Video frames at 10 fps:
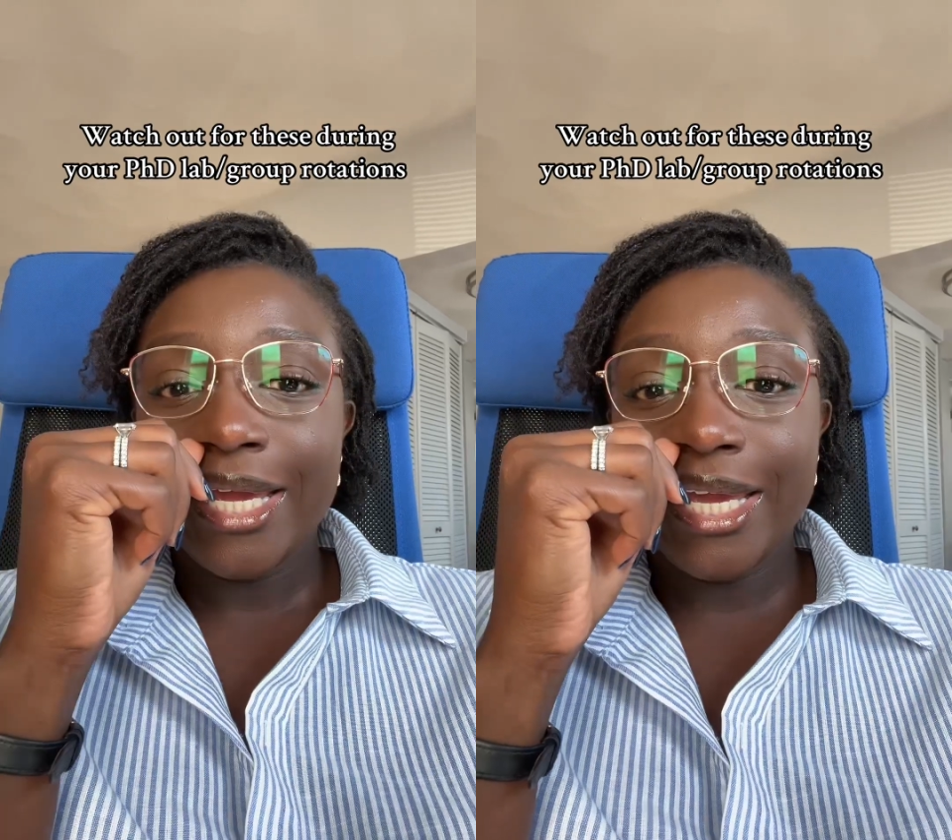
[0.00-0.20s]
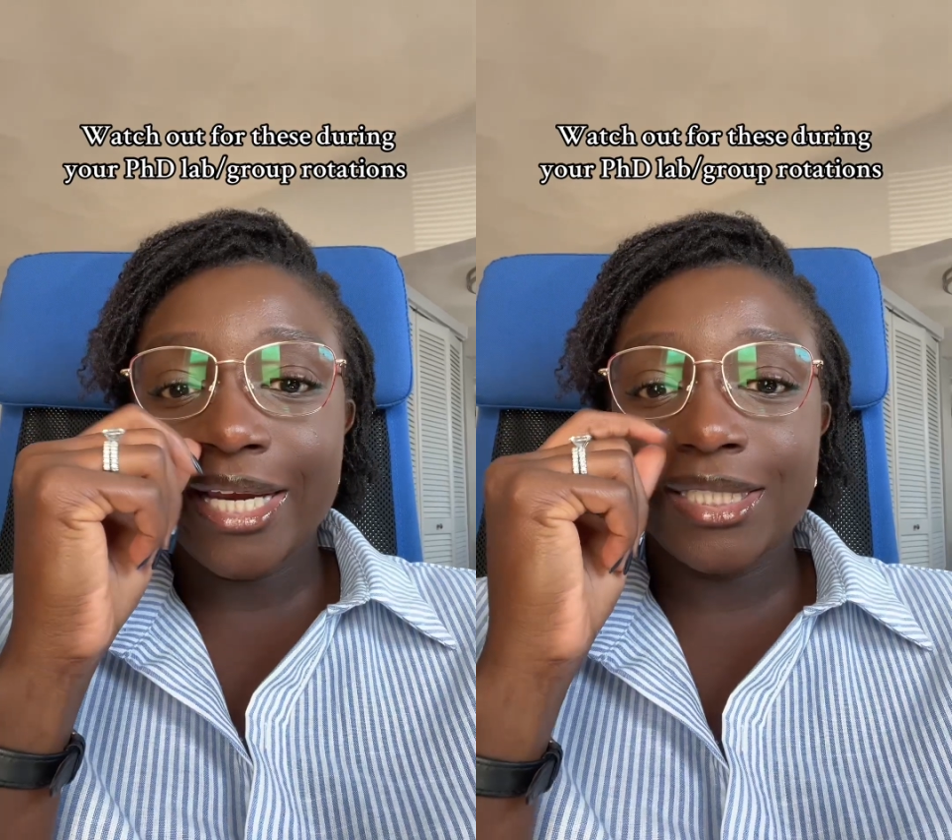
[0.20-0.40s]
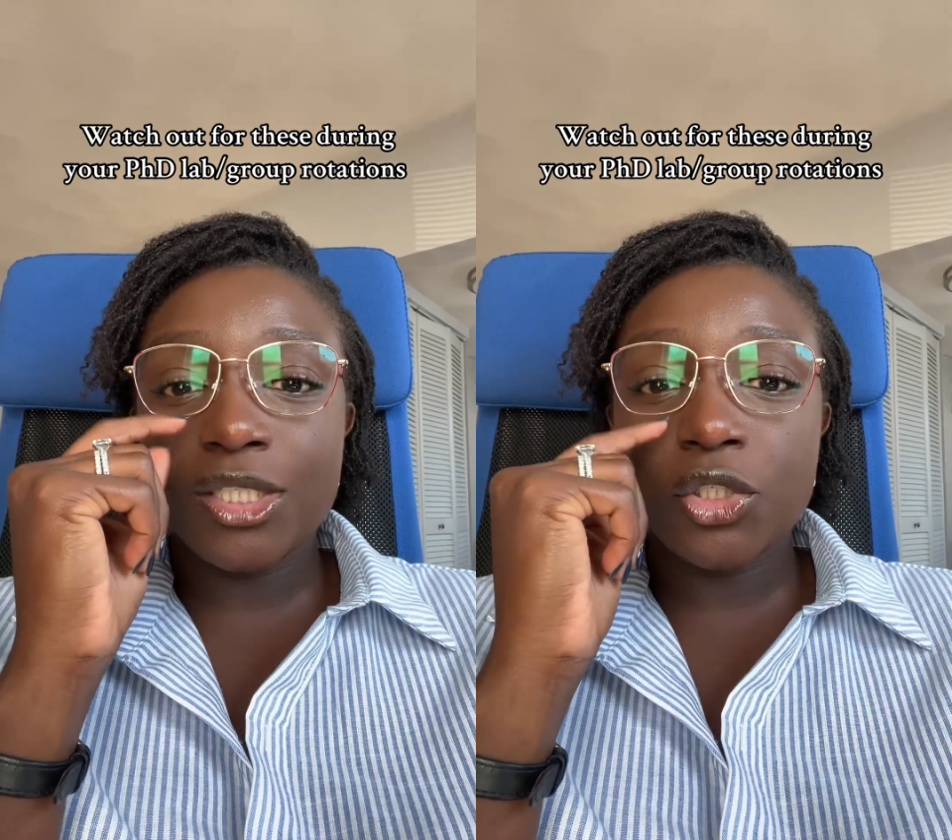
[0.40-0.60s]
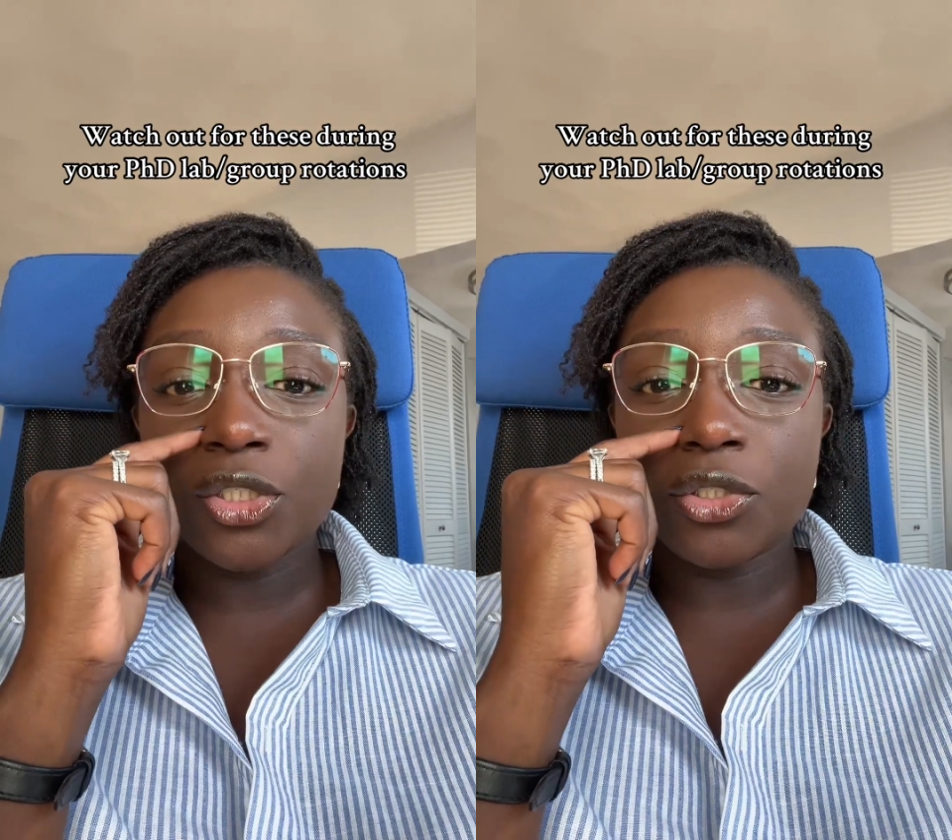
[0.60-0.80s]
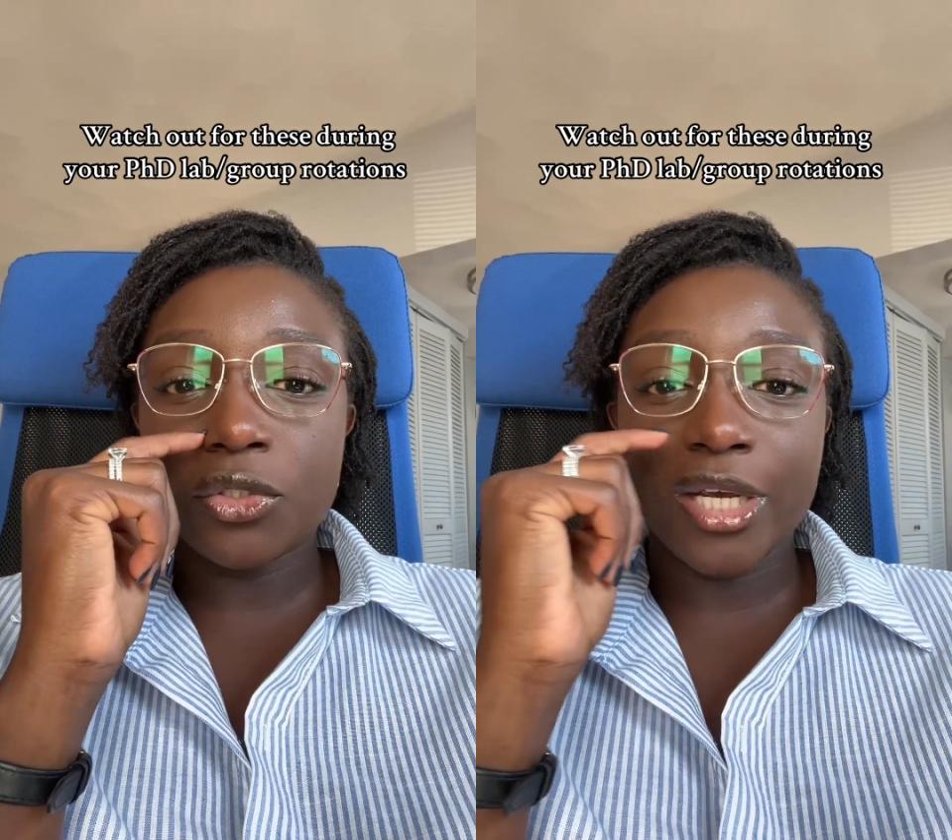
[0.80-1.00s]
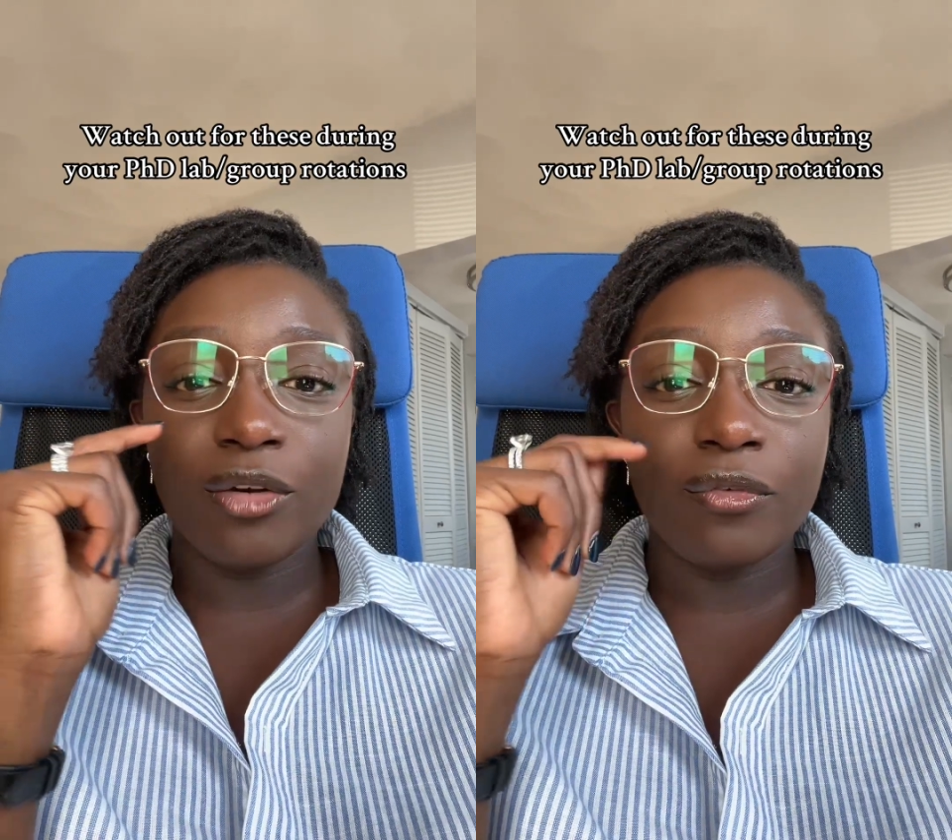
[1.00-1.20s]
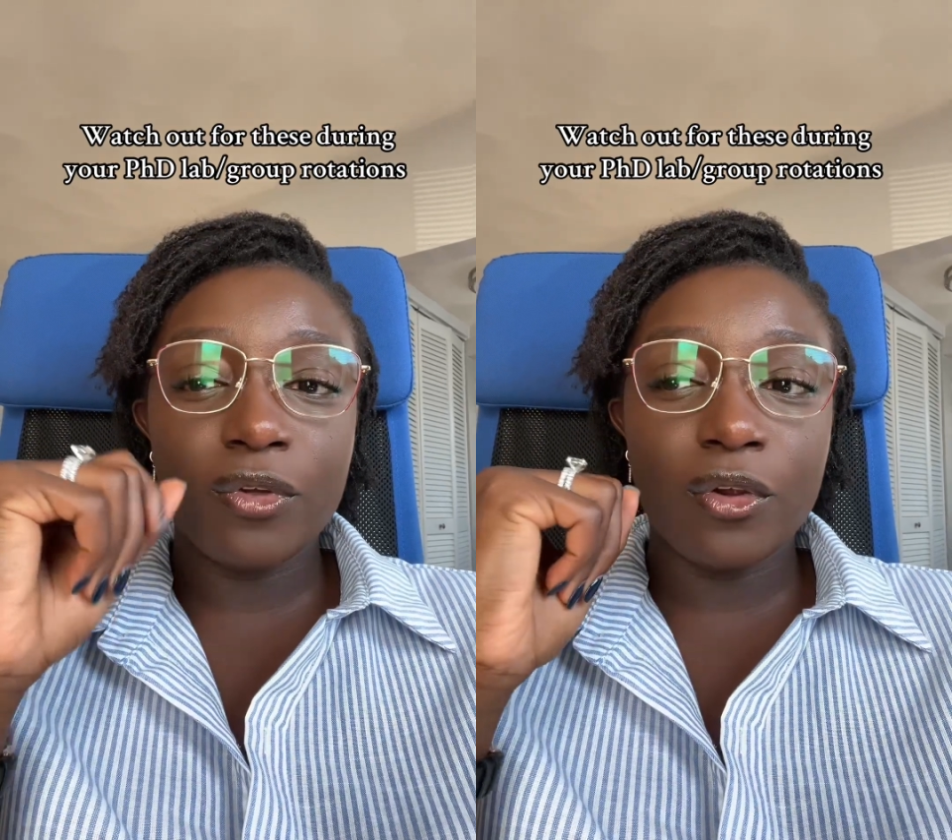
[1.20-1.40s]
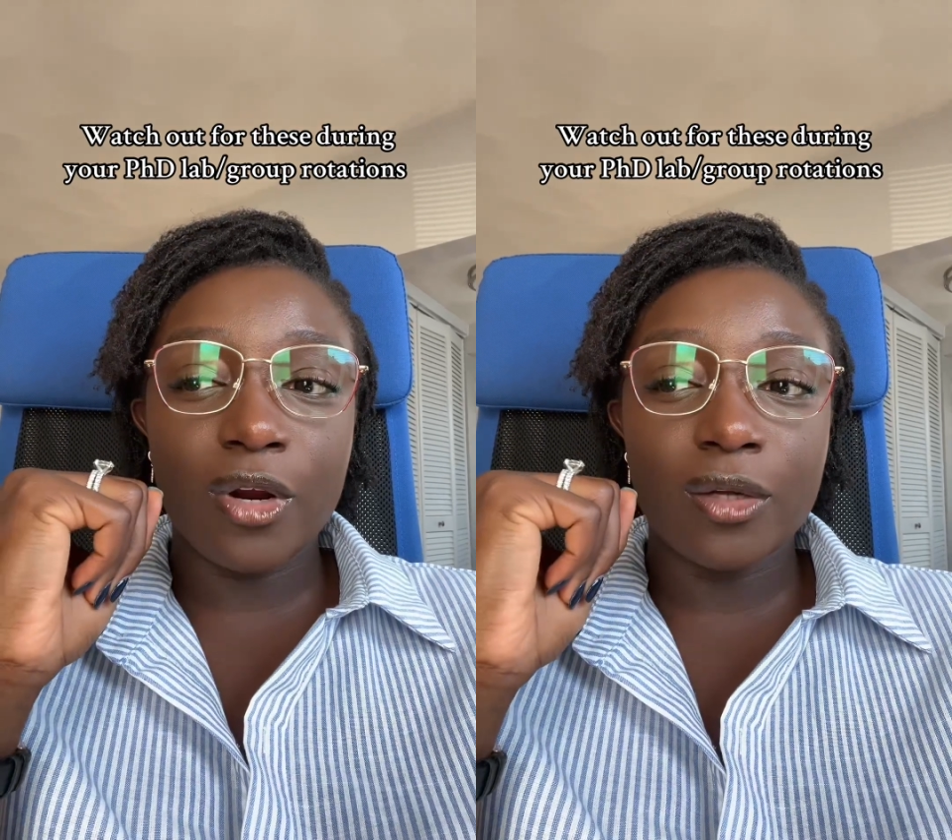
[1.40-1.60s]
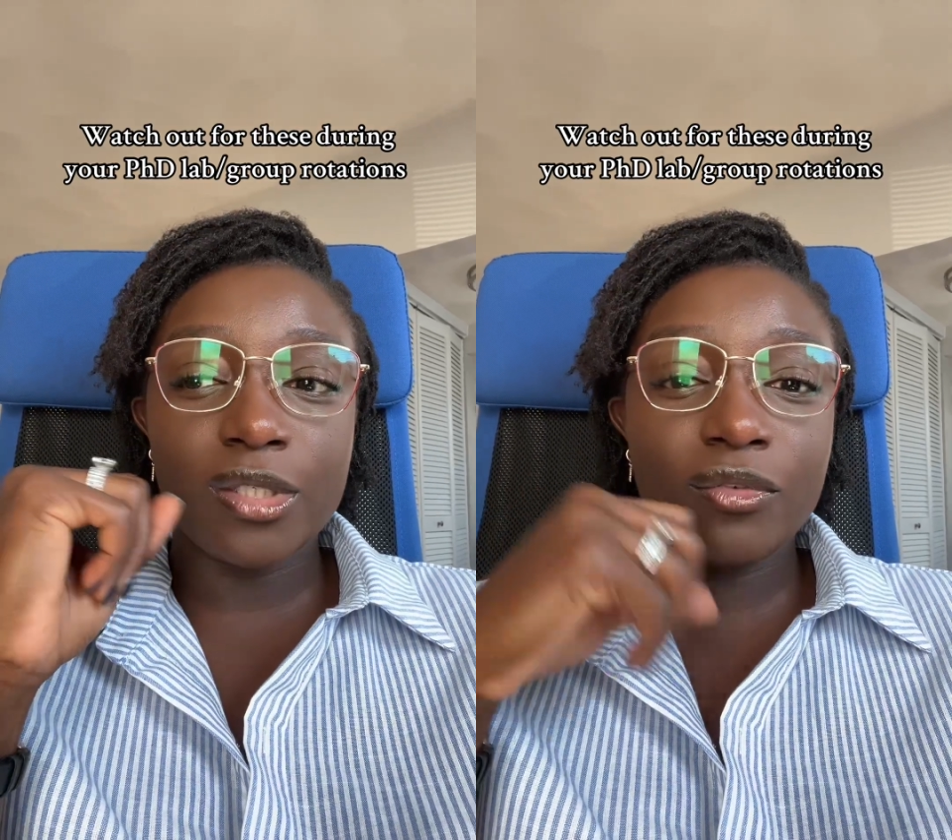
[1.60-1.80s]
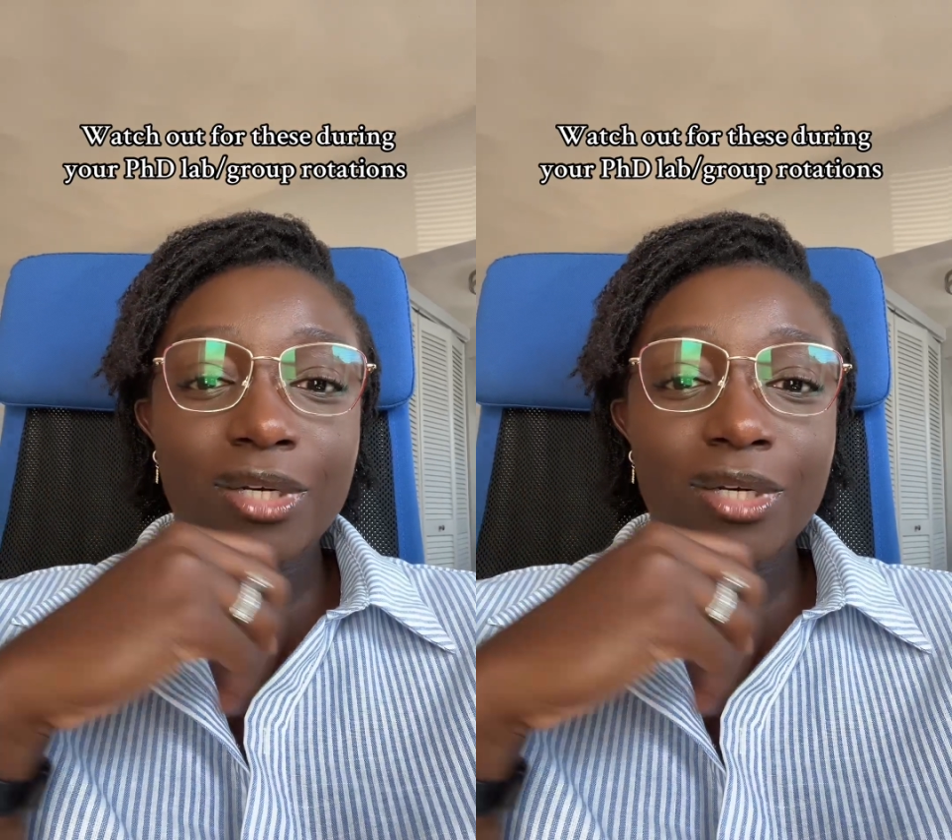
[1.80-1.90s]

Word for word: in addition to trying to figure out if you